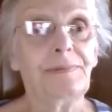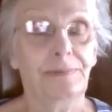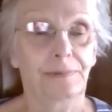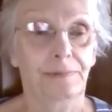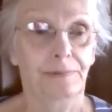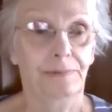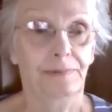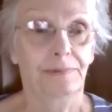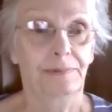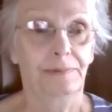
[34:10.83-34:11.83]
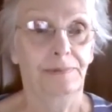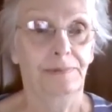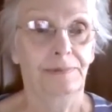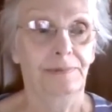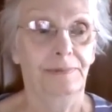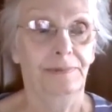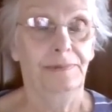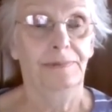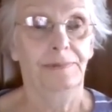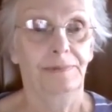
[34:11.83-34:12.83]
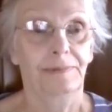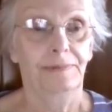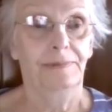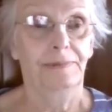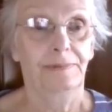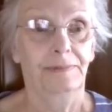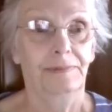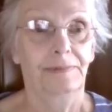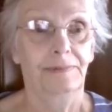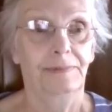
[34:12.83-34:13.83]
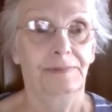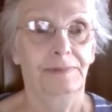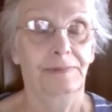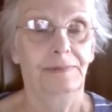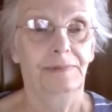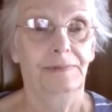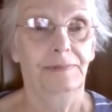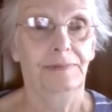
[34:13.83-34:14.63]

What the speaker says: No words are spoken by the person on screen.